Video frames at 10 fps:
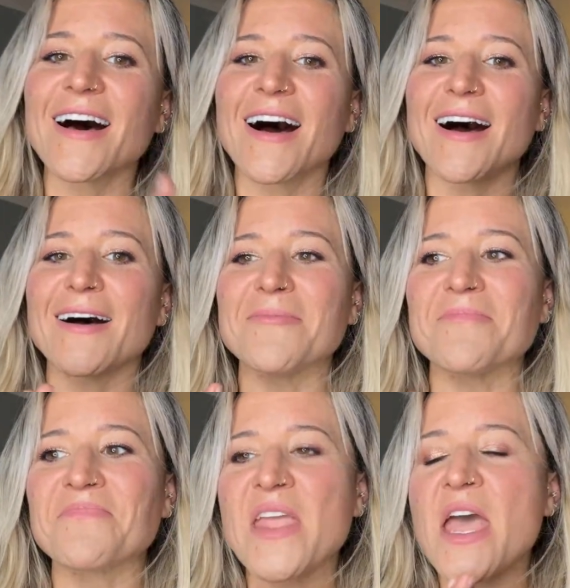
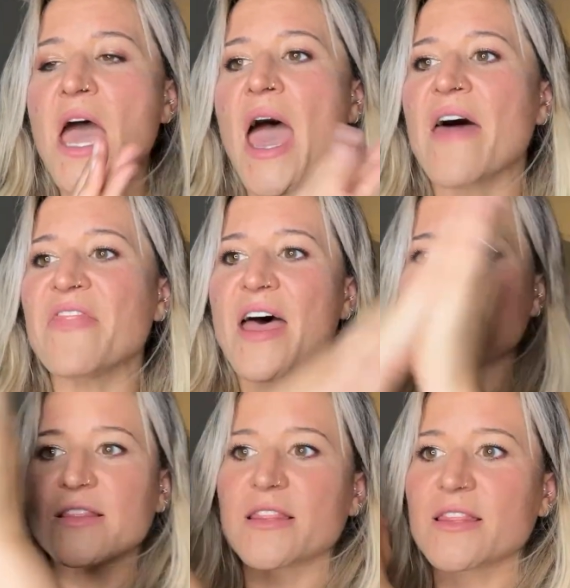And
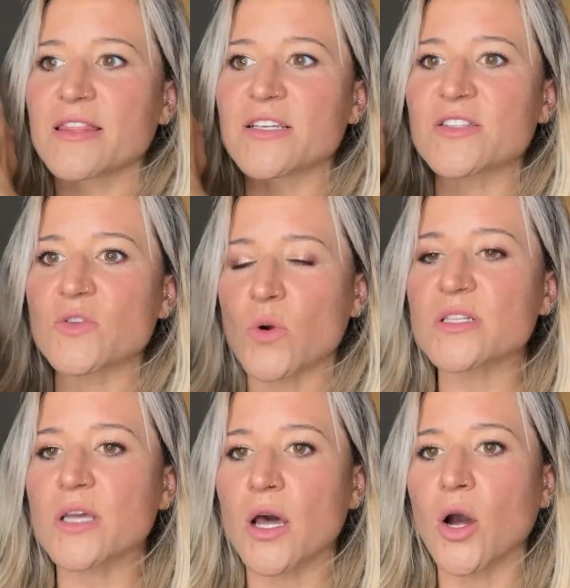then the
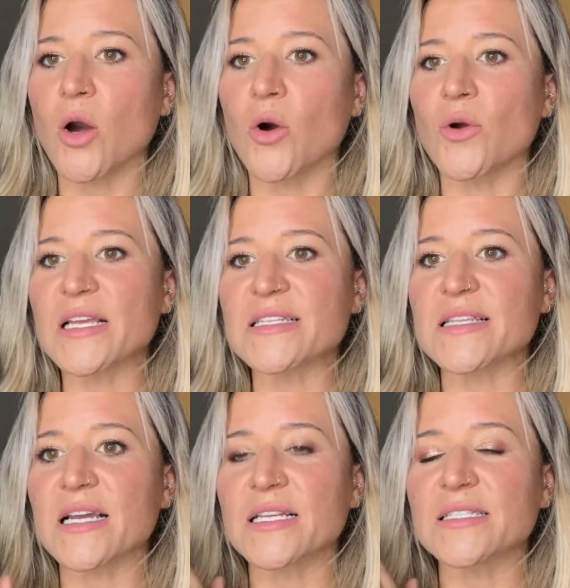source code is
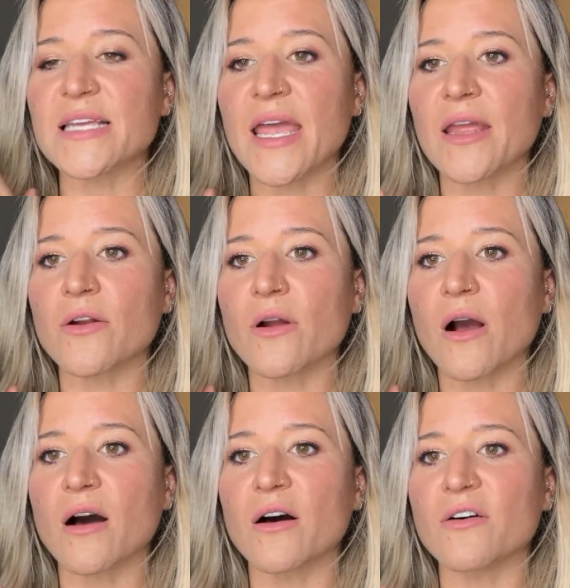the container
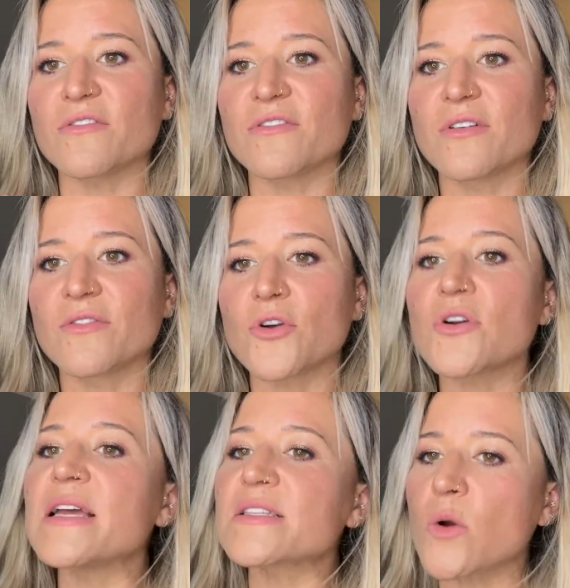of, there
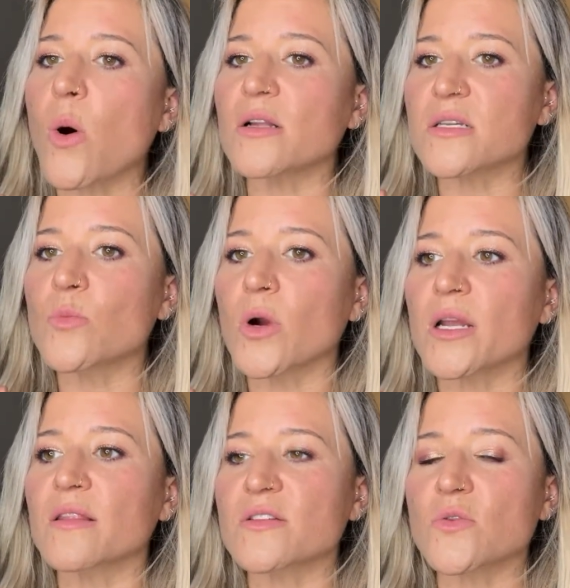is quantum work
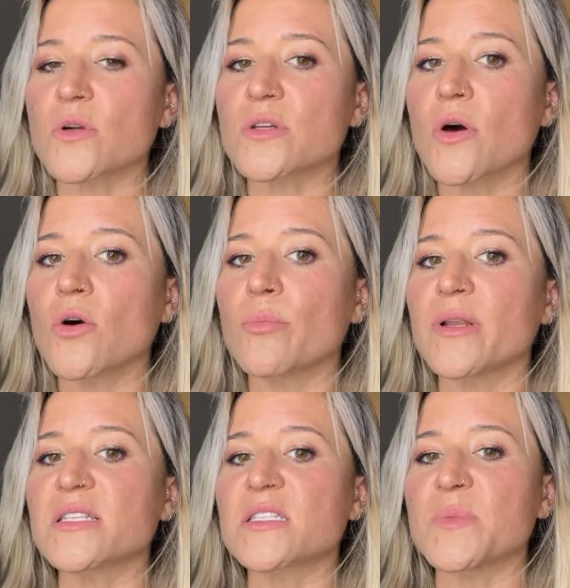in the source code, but
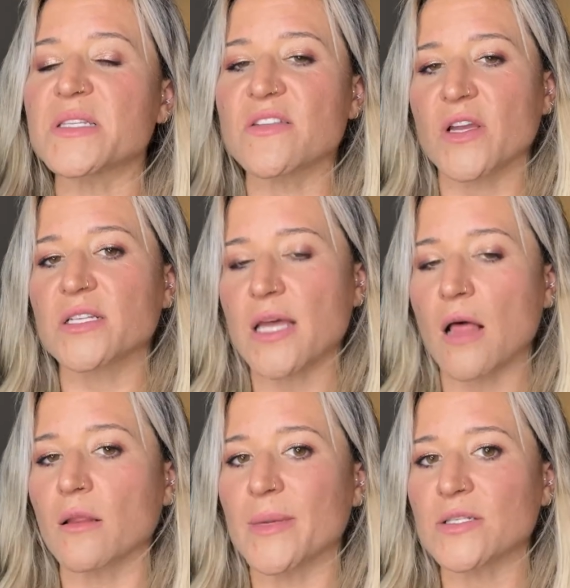it's specific to
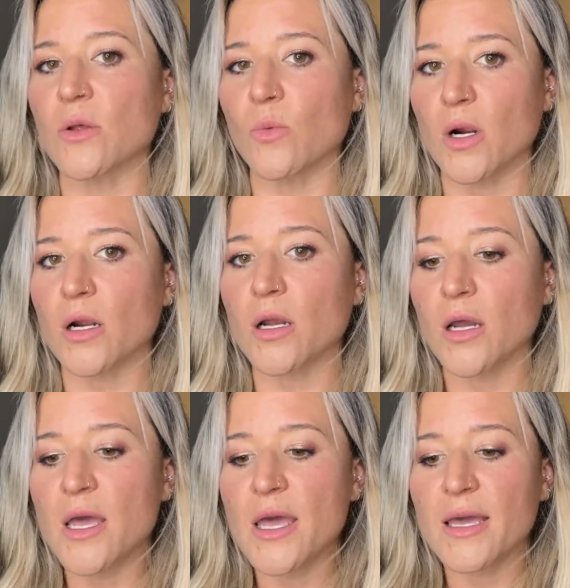elemental work.
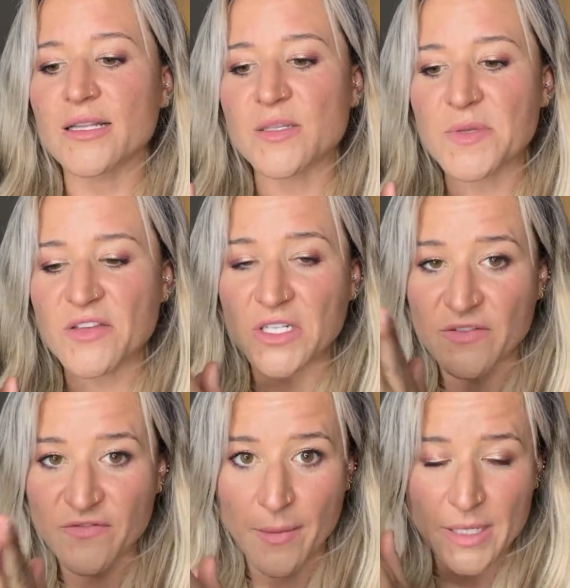It's specific
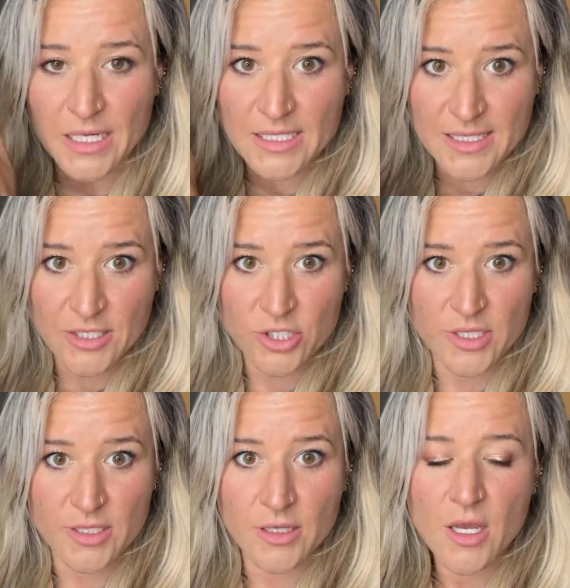to feminine
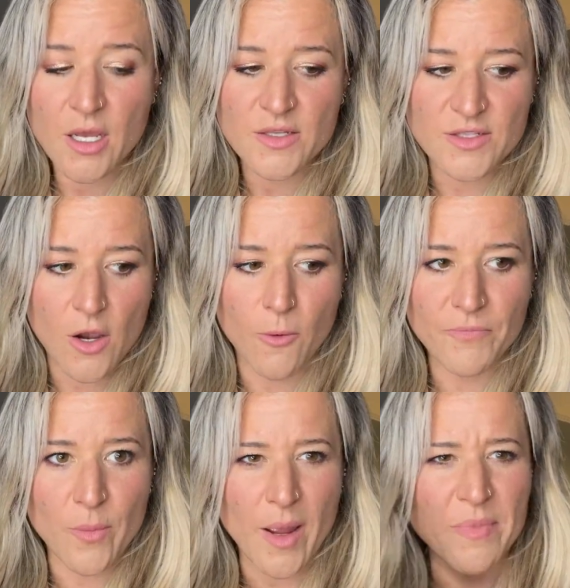ascension. So
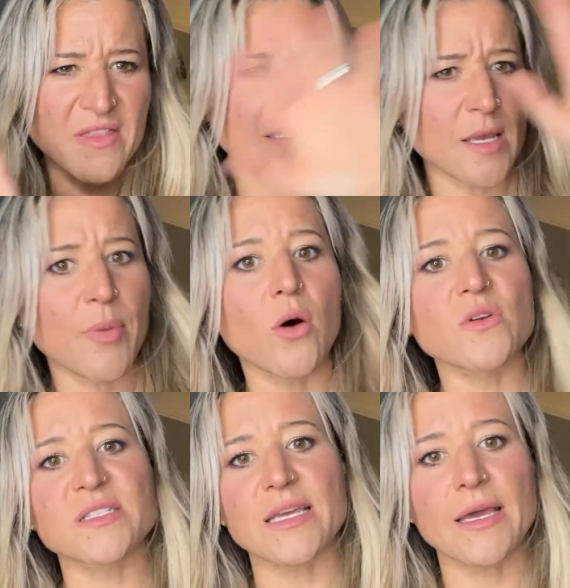there might be things I
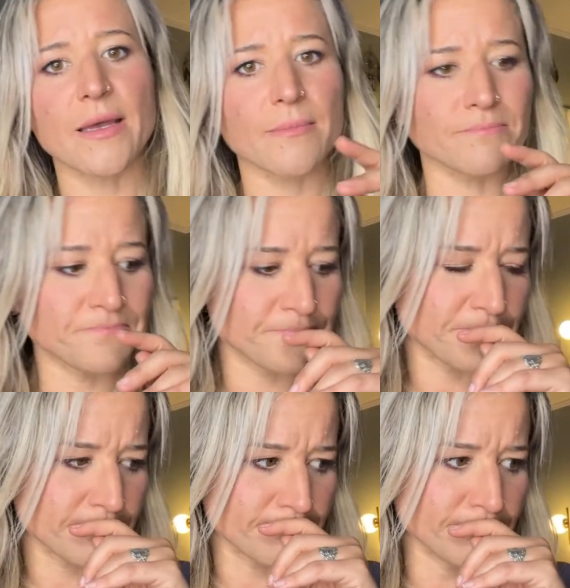post in
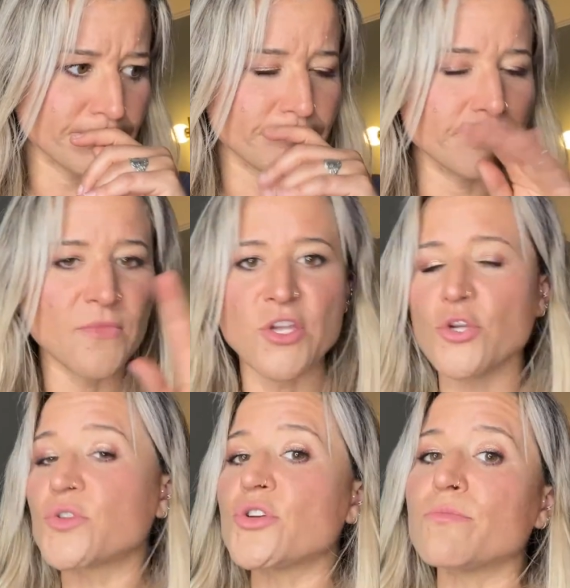the
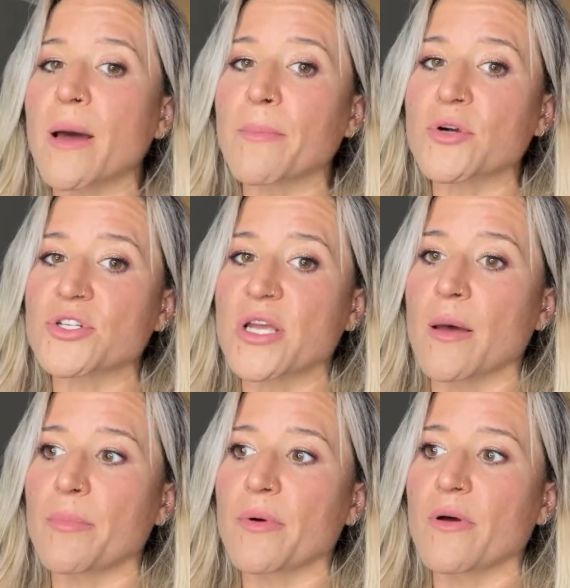YouTube
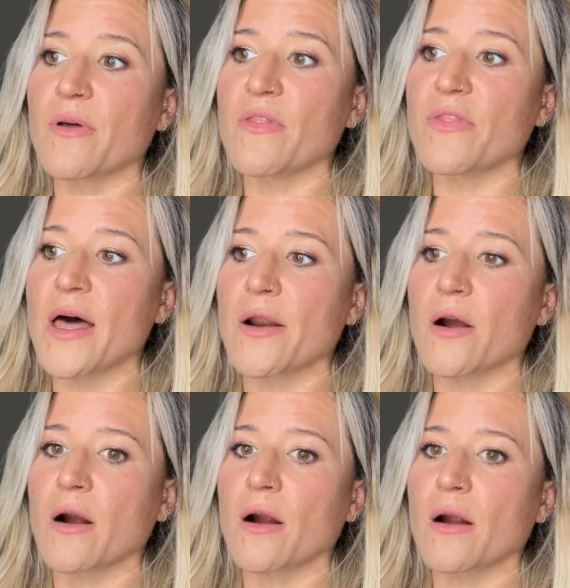membership that
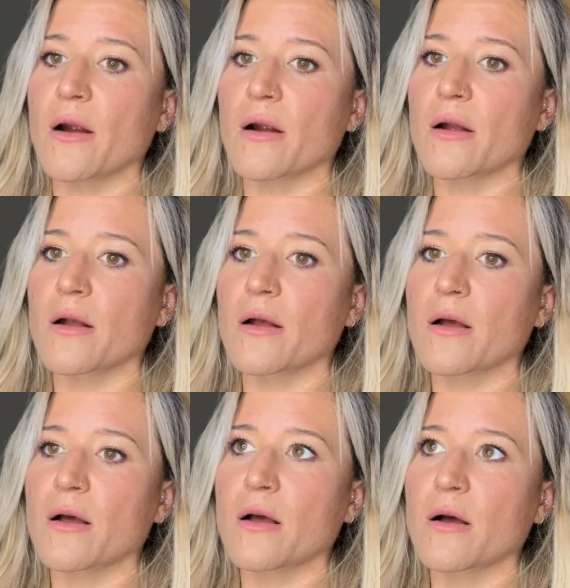are
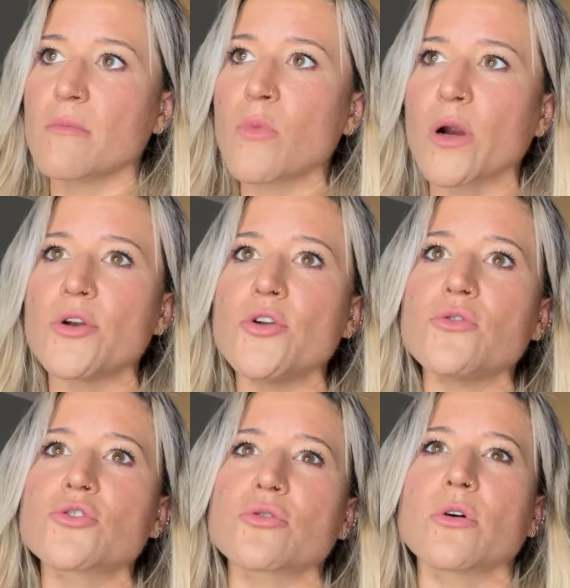more
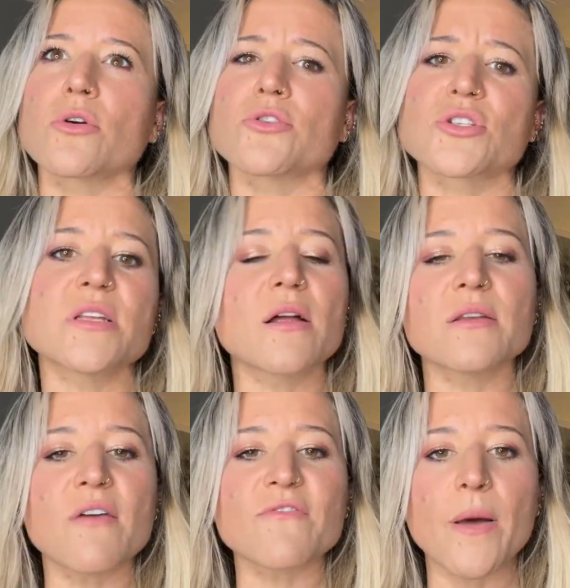neutral or just
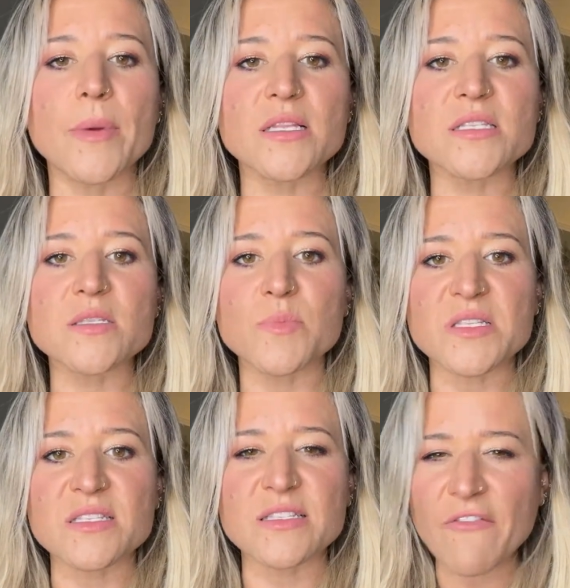not feminine
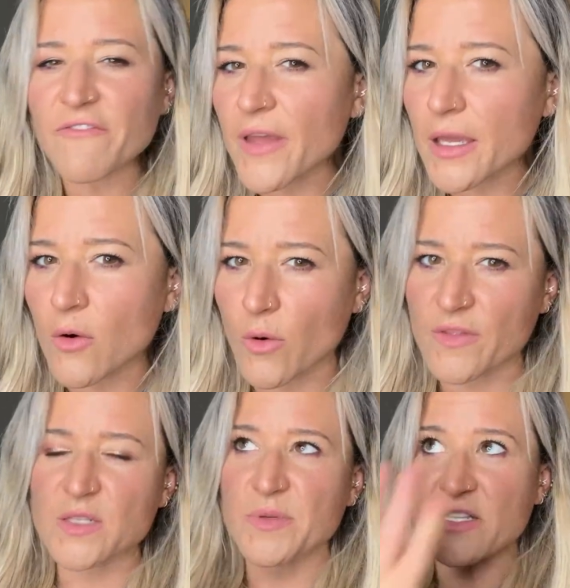specific, or
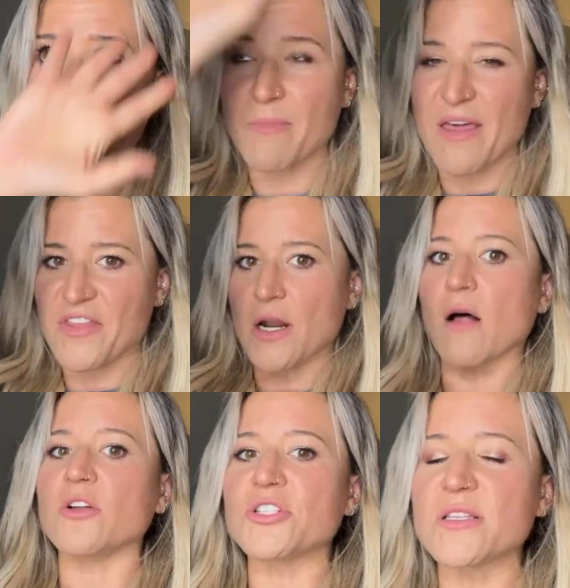the specific
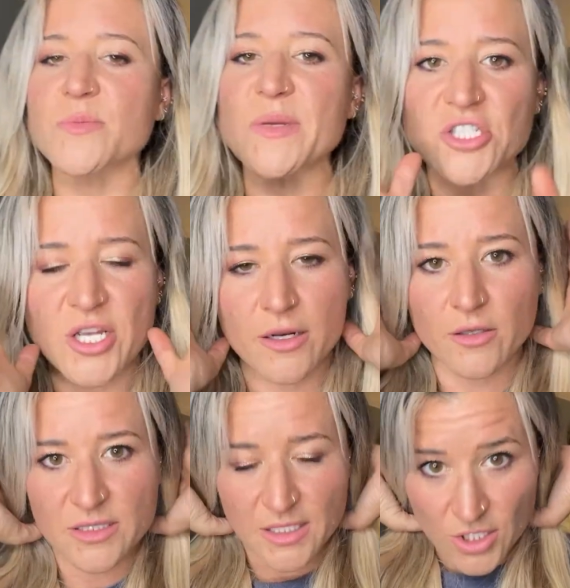methodology that's being
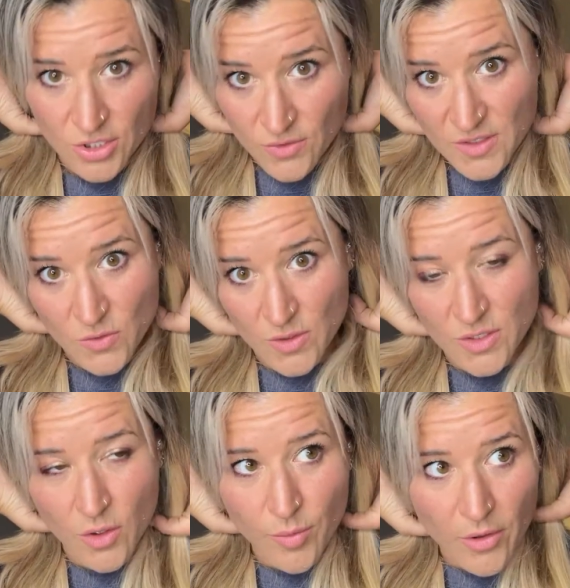channeled into the source
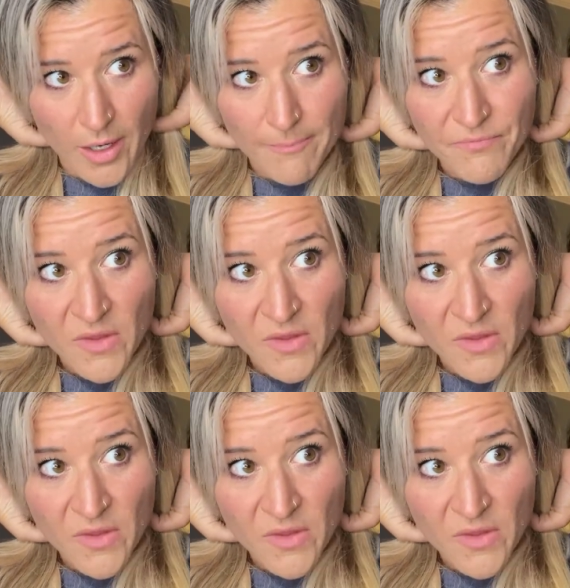code program.